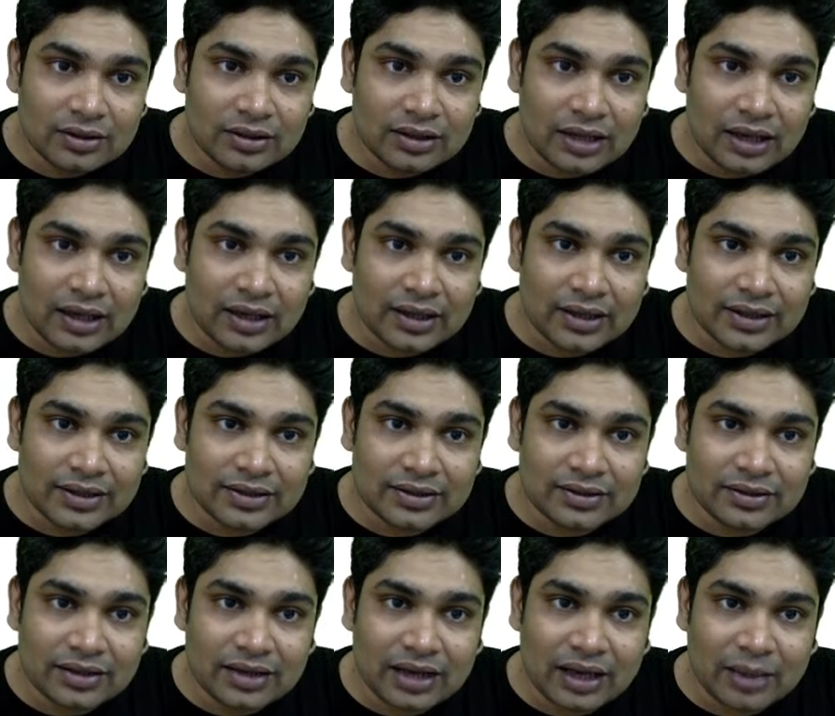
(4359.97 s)
that is
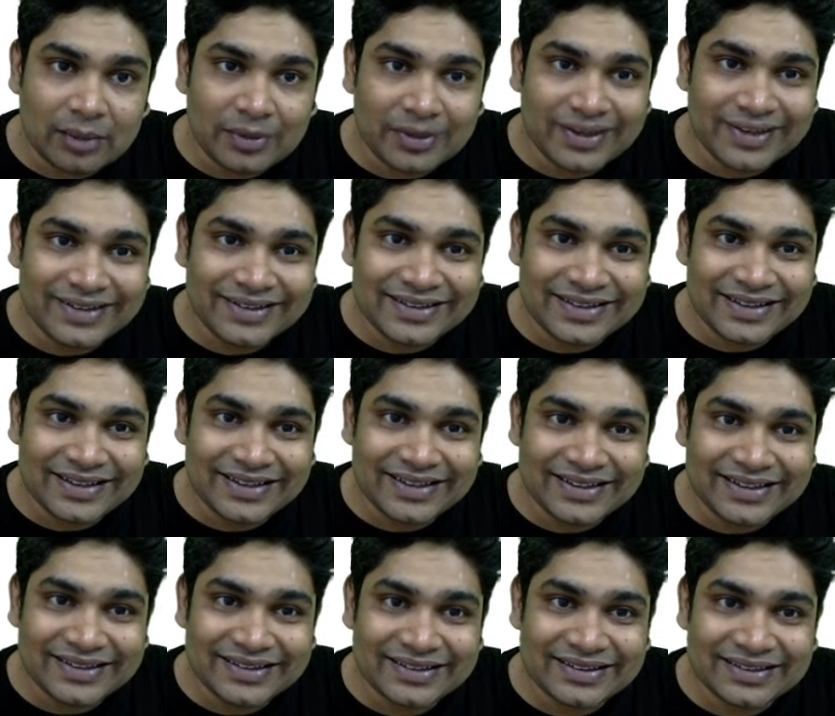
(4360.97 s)
trapped inside
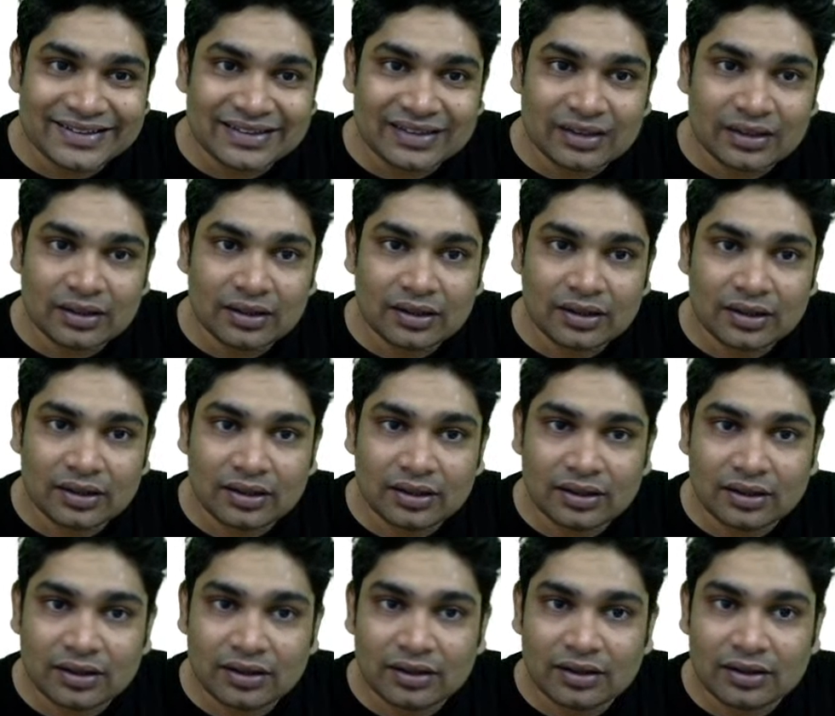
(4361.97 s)
this
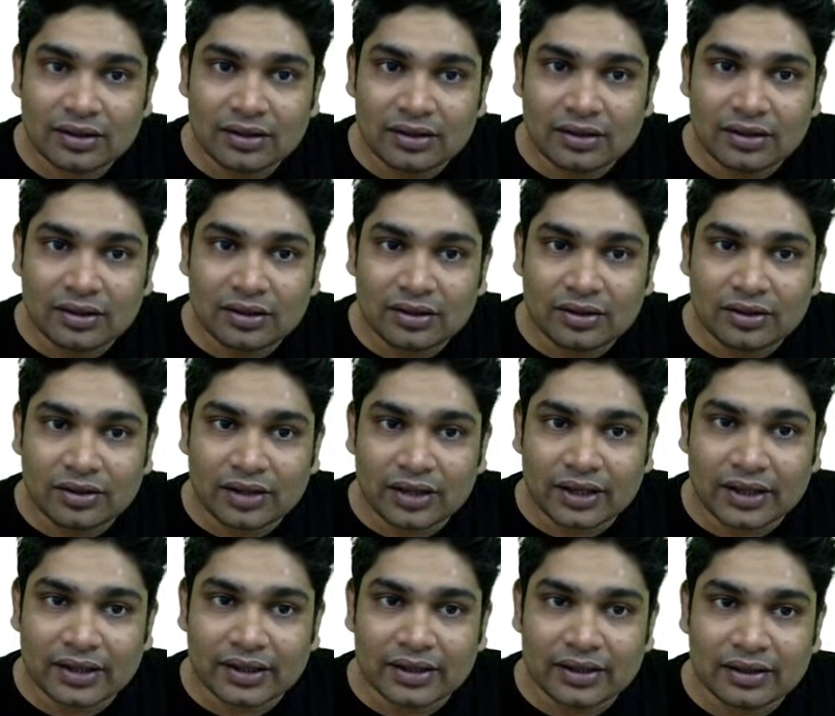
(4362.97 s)

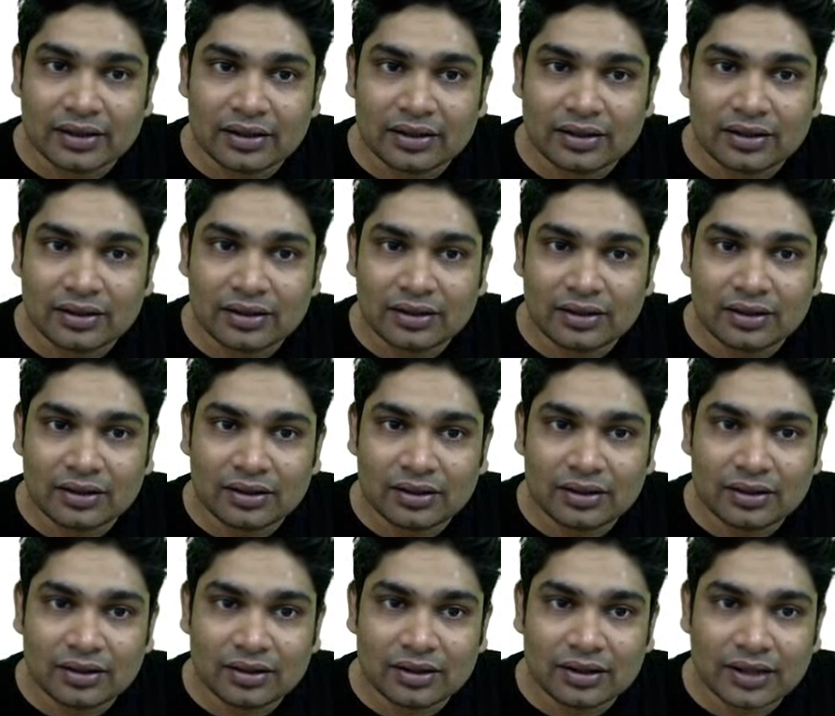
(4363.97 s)
triangle.
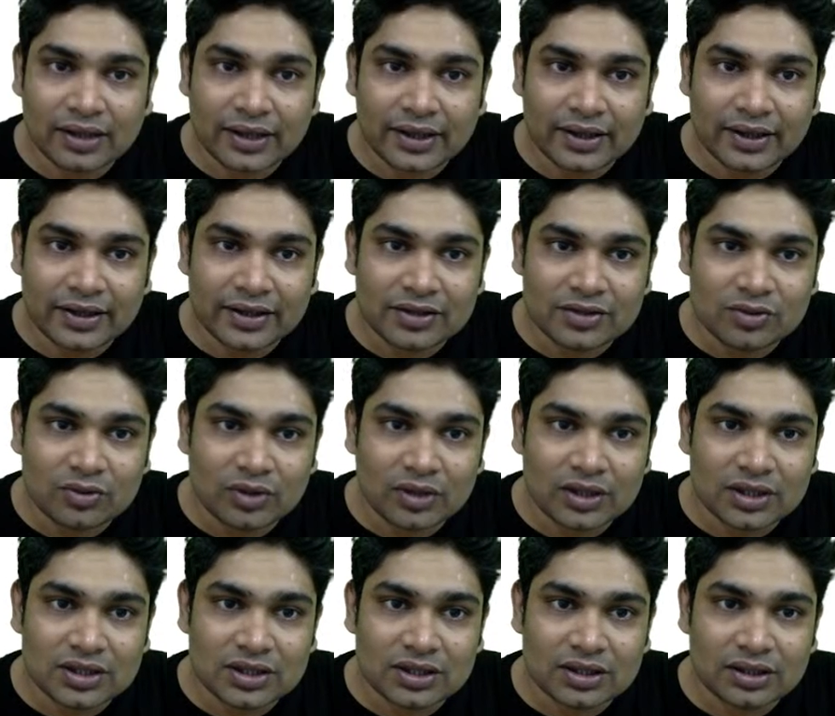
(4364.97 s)
Right? It is quarter
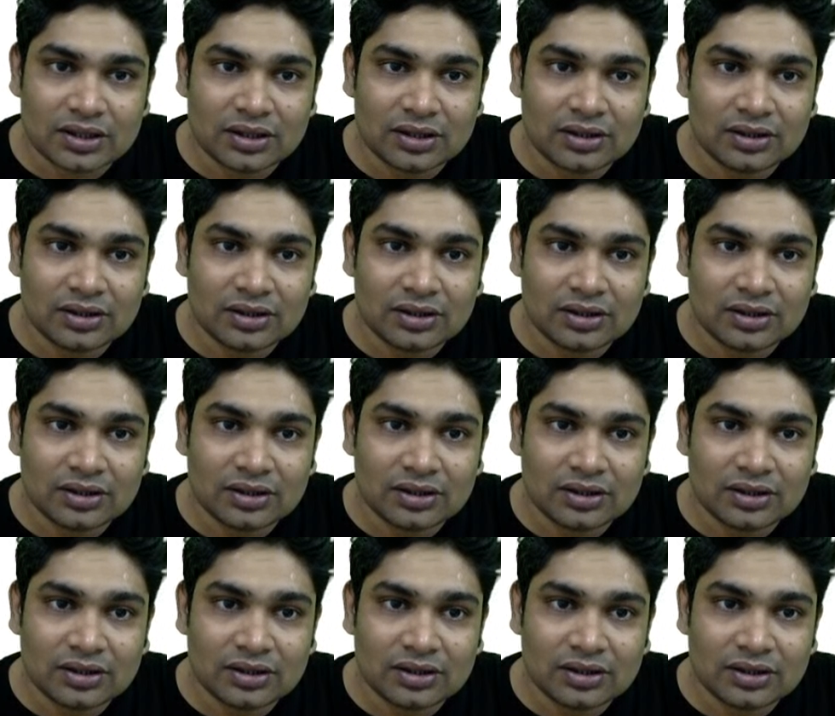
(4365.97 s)
circle.